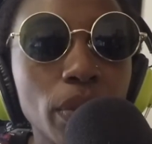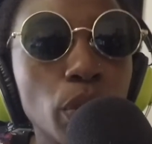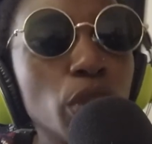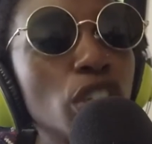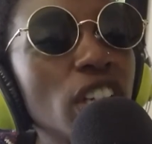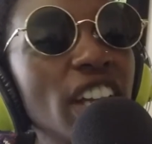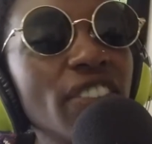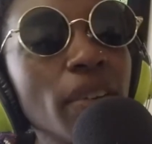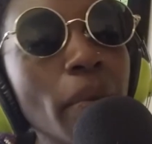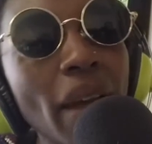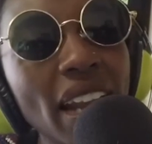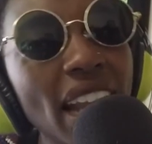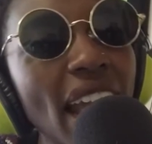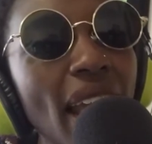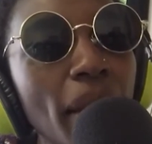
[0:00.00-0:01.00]
We should give him
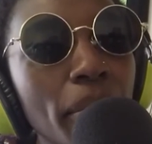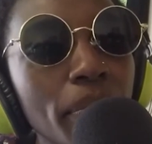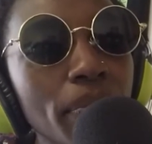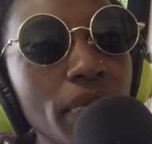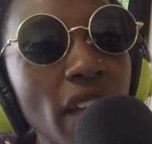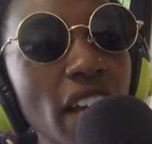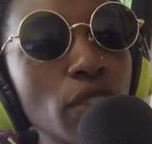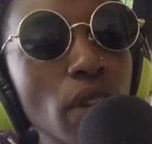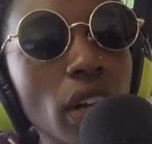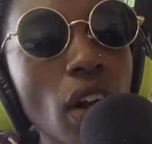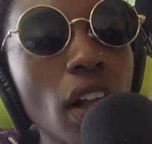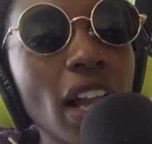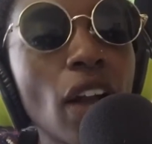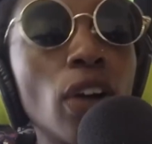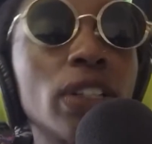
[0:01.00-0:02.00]
a name. I
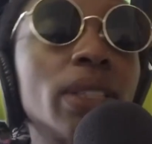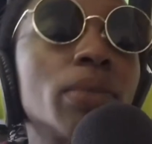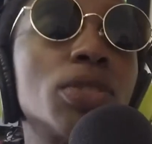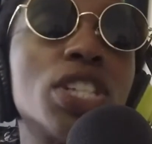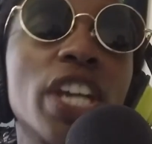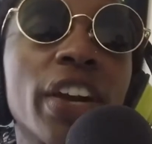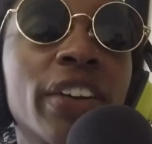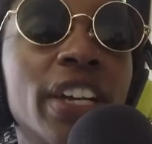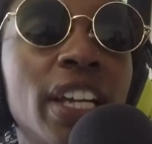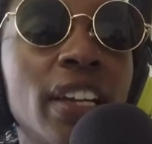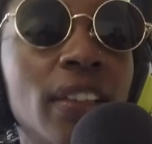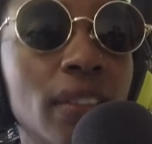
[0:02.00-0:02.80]
called him Jerry.